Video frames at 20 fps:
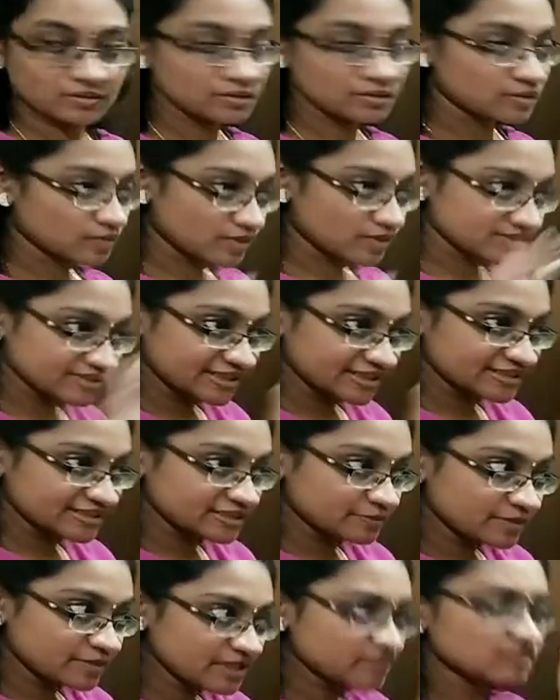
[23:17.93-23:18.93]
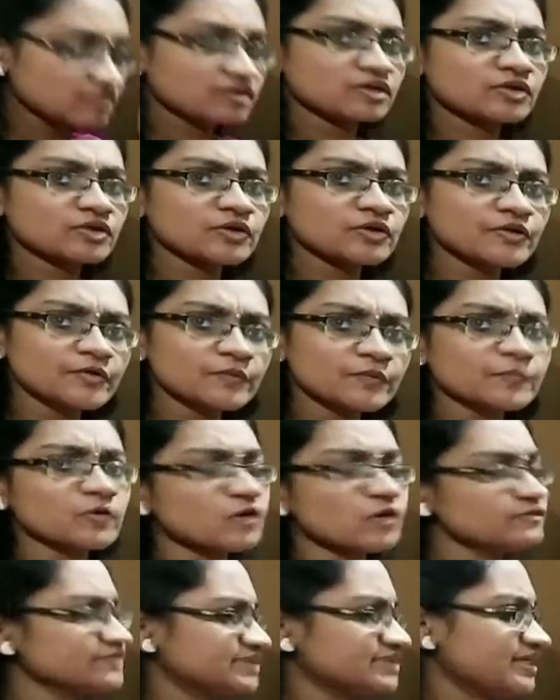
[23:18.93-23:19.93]
Constellation means group
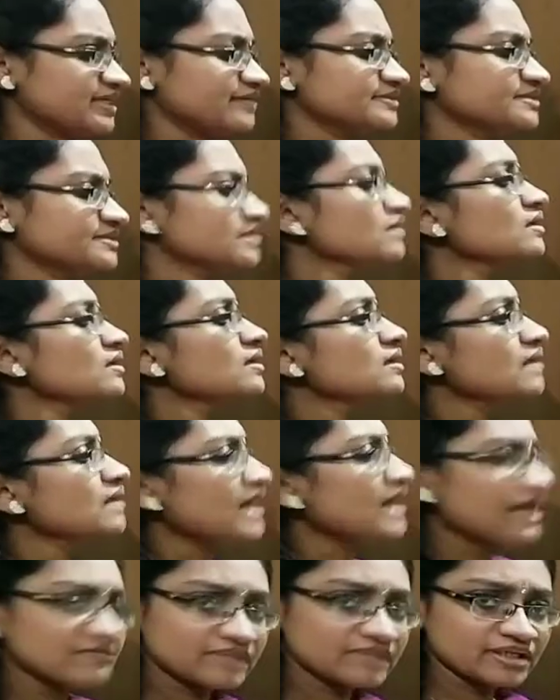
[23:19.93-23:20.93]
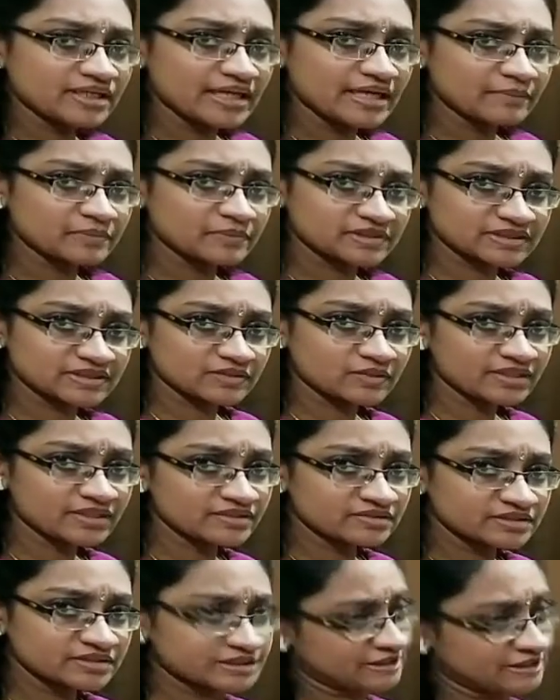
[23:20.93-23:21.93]
of stars having a particular
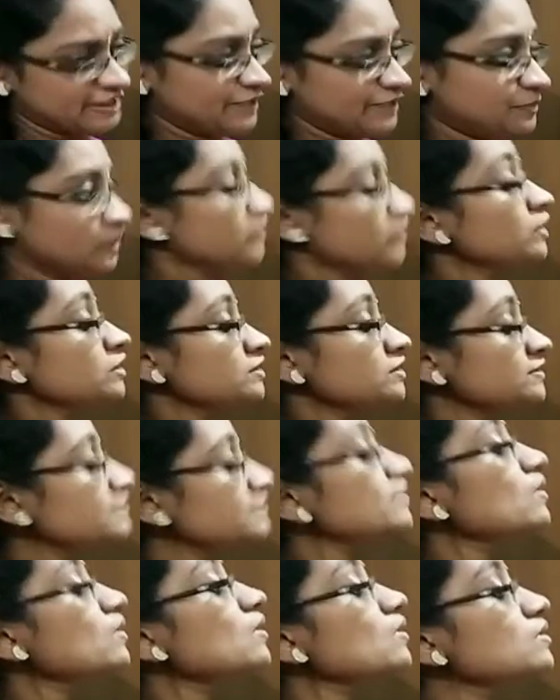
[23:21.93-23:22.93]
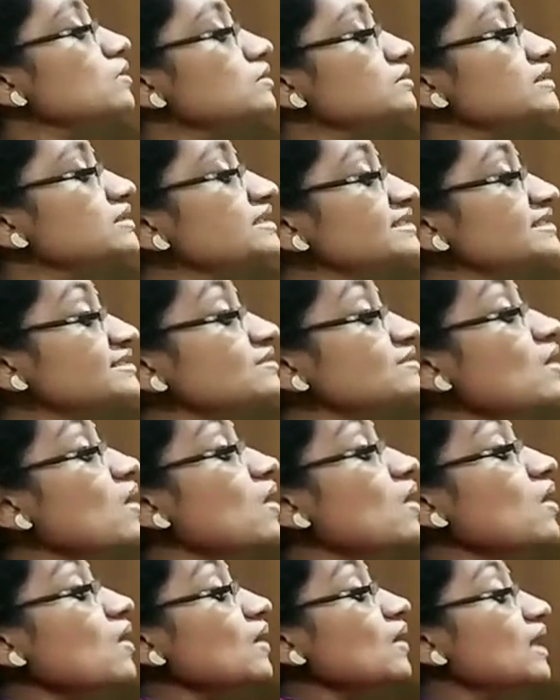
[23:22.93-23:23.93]
shape. So this is
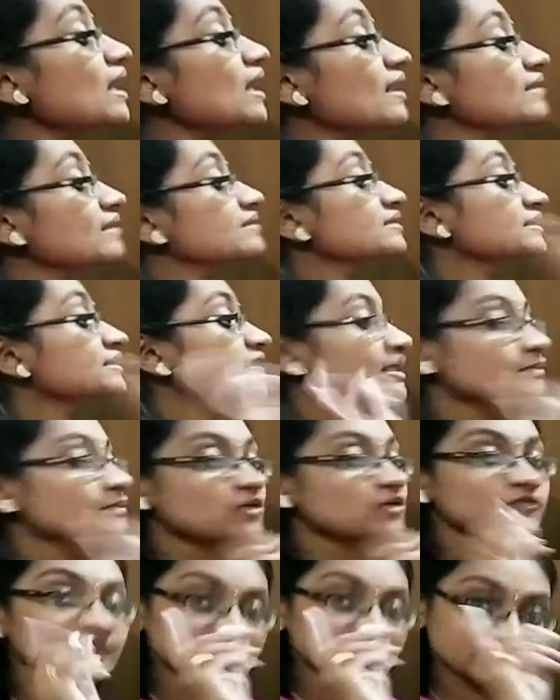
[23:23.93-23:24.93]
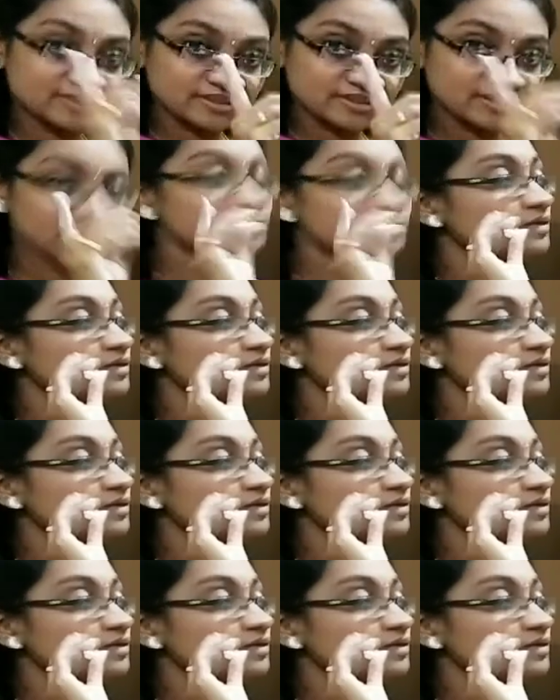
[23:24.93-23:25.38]
all are the name of a single